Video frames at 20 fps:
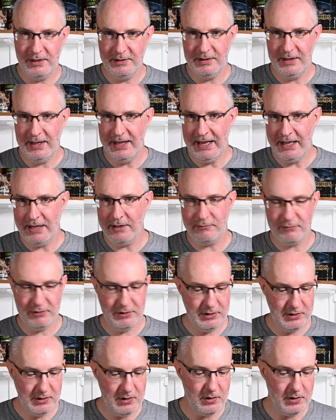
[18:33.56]
the heat through
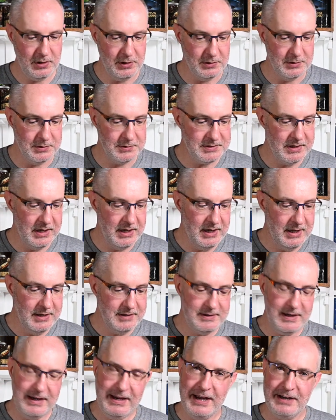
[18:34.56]
the coils,
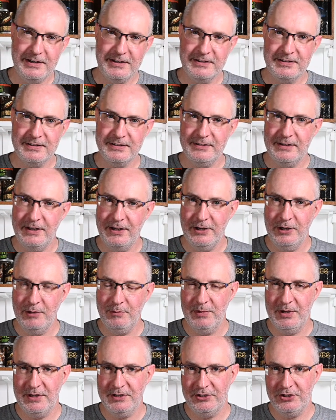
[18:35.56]
they had a slow
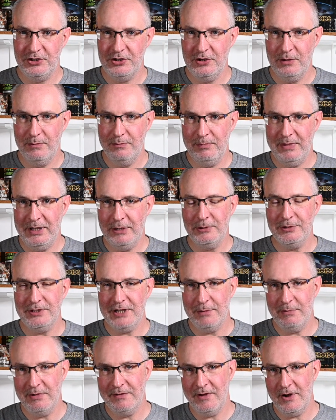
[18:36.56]
but sure
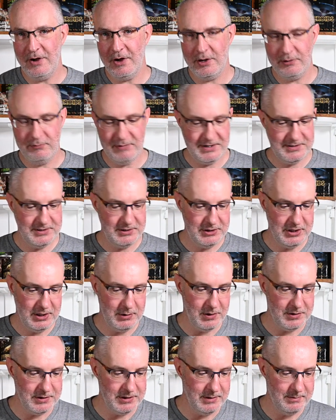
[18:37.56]
build-up of hard residue
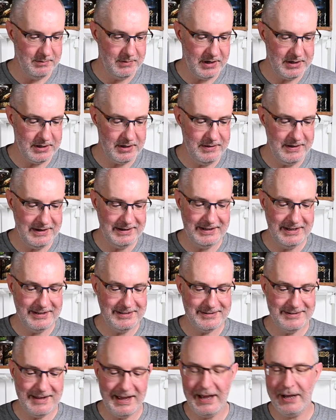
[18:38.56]
on them, and I think
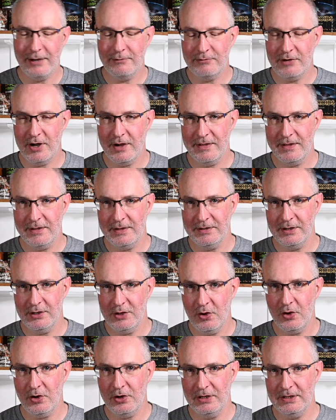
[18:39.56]
it's that rather than the
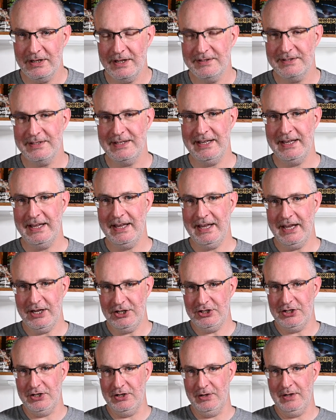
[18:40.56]
coil that's the
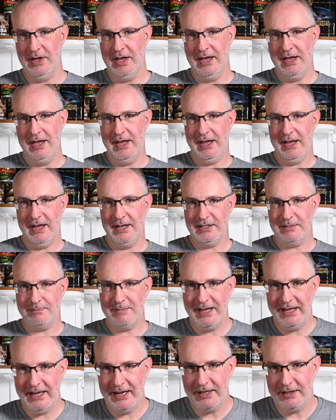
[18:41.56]
issue. It's
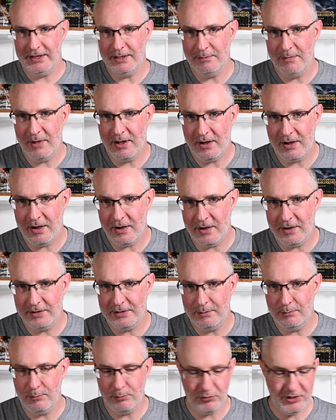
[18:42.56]
making them hard
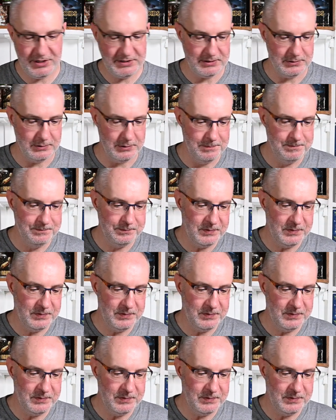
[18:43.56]
and brittle.